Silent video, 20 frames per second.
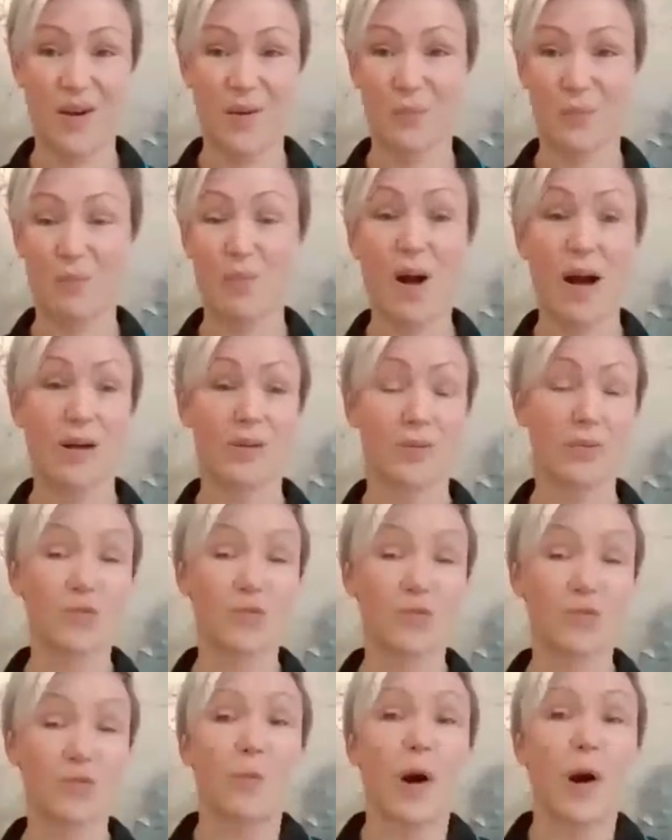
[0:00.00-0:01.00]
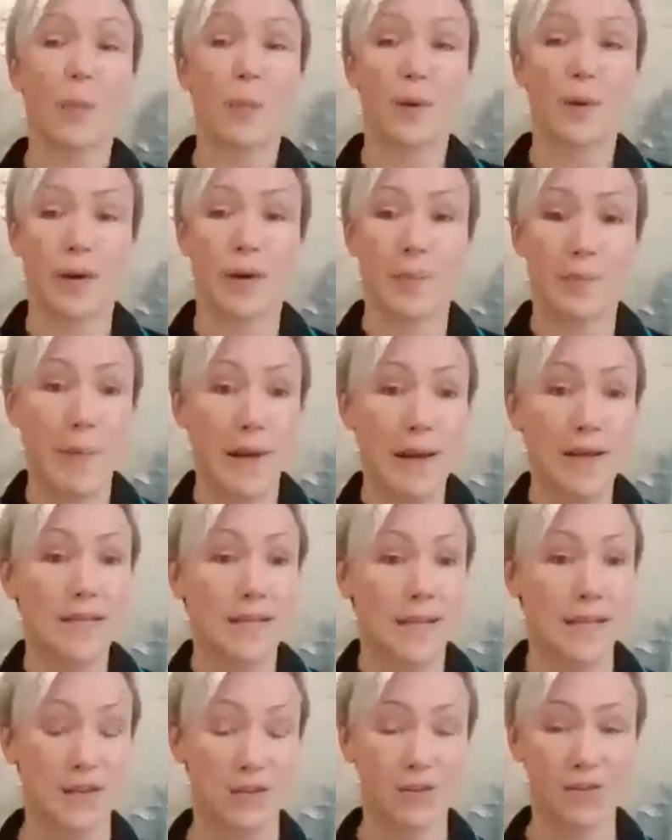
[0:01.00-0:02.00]
it was really popular
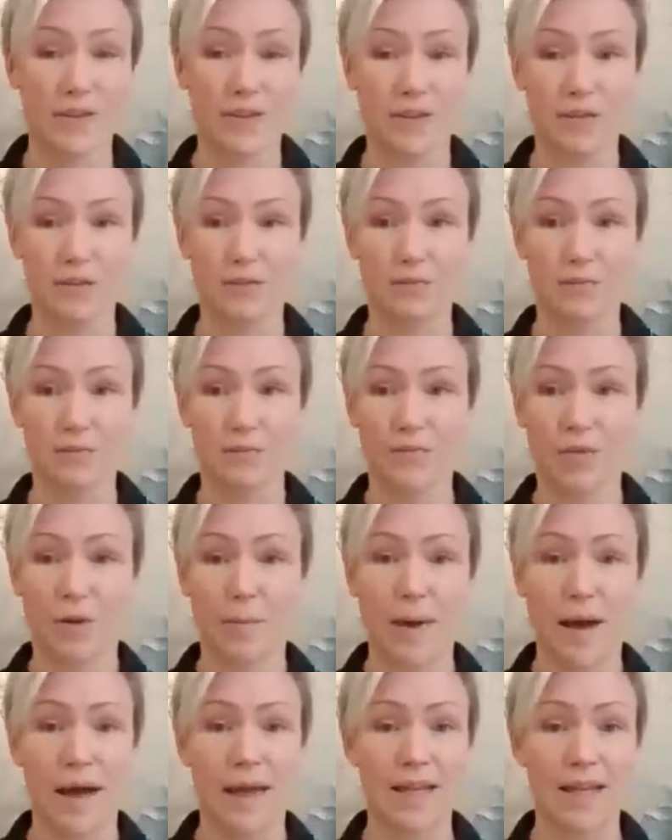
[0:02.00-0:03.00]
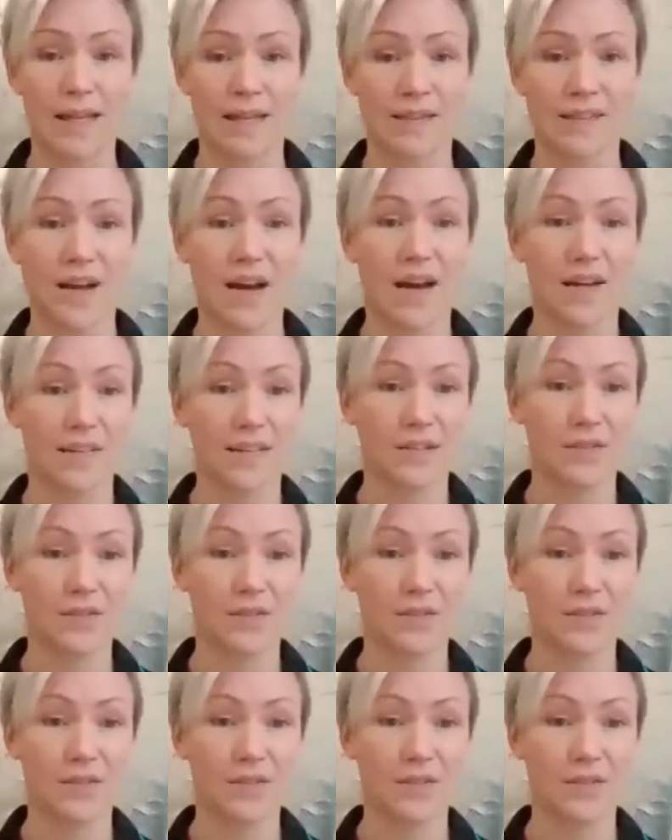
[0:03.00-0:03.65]
basically until Robert Atkins died in